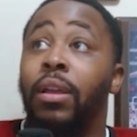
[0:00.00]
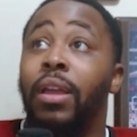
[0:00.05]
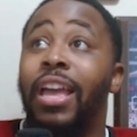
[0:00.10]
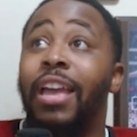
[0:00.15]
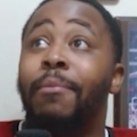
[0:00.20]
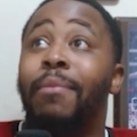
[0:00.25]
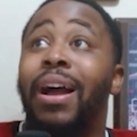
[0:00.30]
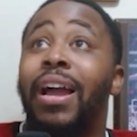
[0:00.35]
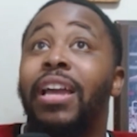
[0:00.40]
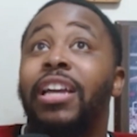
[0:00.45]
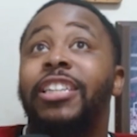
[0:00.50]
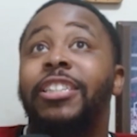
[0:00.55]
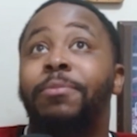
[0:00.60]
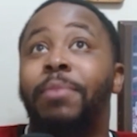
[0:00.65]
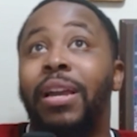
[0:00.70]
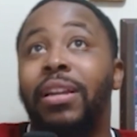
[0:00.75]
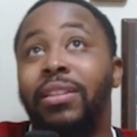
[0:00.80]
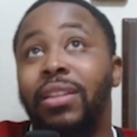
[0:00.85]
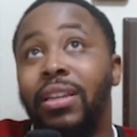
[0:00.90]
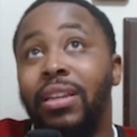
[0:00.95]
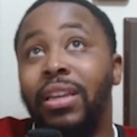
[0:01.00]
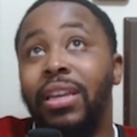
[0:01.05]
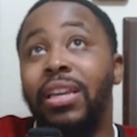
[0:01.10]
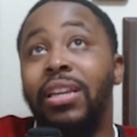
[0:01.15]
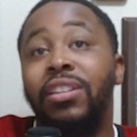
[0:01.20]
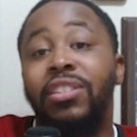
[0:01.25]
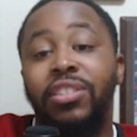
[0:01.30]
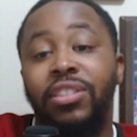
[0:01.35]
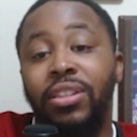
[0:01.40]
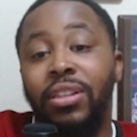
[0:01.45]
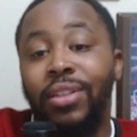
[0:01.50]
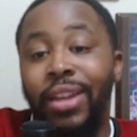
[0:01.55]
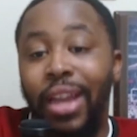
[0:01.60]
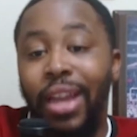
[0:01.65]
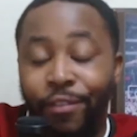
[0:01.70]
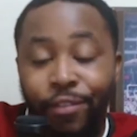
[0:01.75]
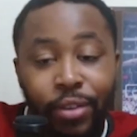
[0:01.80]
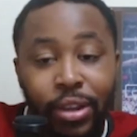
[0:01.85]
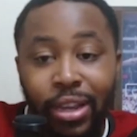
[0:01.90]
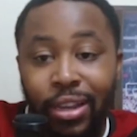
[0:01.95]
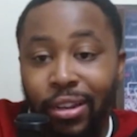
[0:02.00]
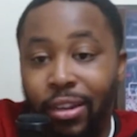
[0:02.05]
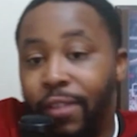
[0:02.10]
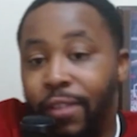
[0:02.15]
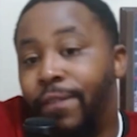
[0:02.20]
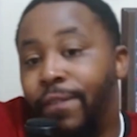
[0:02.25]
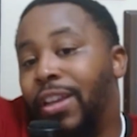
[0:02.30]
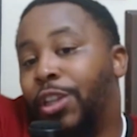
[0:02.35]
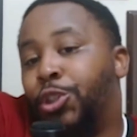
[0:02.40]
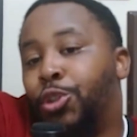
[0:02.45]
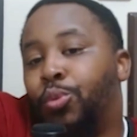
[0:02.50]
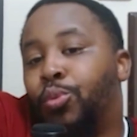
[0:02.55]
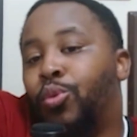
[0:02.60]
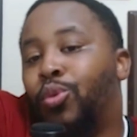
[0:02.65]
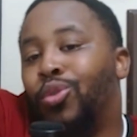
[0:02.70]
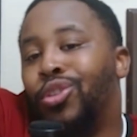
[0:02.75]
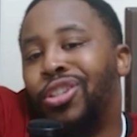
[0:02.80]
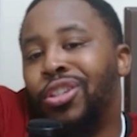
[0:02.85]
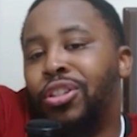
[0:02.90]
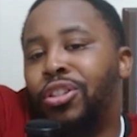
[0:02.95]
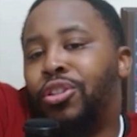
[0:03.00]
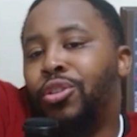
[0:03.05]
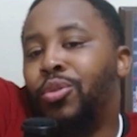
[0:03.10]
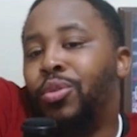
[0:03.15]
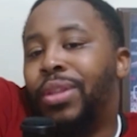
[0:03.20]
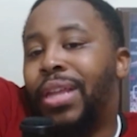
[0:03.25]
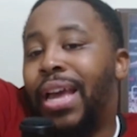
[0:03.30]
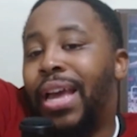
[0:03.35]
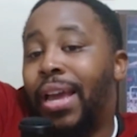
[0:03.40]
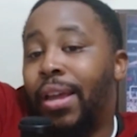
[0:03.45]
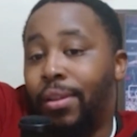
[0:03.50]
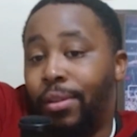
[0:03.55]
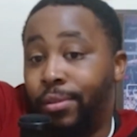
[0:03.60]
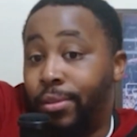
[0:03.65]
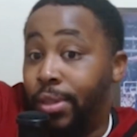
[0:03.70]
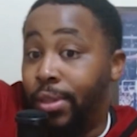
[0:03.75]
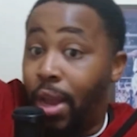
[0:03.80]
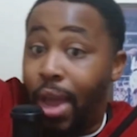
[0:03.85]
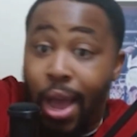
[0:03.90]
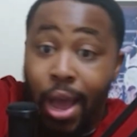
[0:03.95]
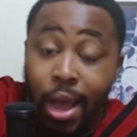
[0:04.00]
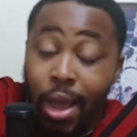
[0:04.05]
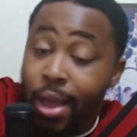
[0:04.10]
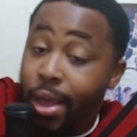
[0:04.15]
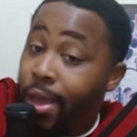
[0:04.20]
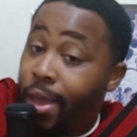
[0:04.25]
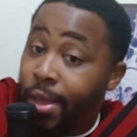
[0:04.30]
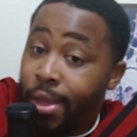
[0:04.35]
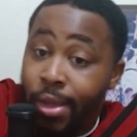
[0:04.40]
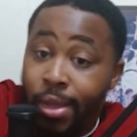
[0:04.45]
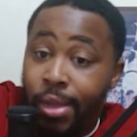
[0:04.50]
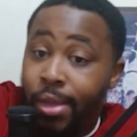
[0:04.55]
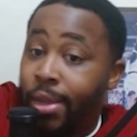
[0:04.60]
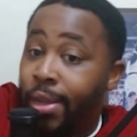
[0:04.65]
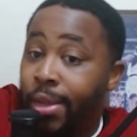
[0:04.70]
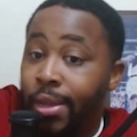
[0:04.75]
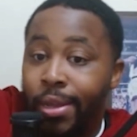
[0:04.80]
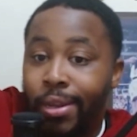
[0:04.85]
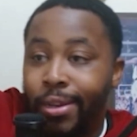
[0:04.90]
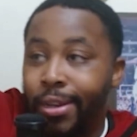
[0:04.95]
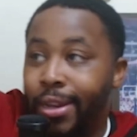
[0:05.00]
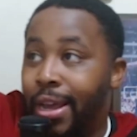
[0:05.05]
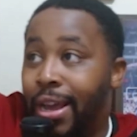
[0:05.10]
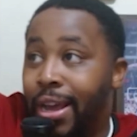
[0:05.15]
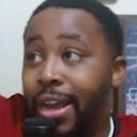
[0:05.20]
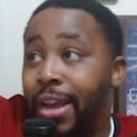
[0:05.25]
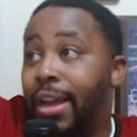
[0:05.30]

Am I expecting each and every individual to do that? Nah. Nah.